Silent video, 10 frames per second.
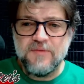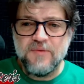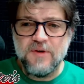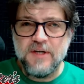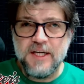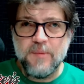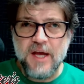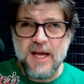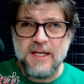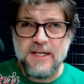For
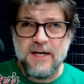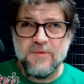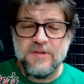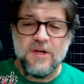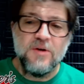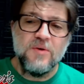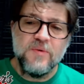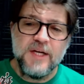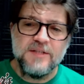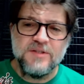M8, I would
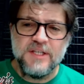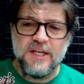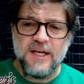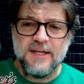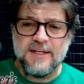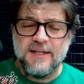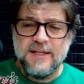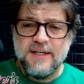go NGK.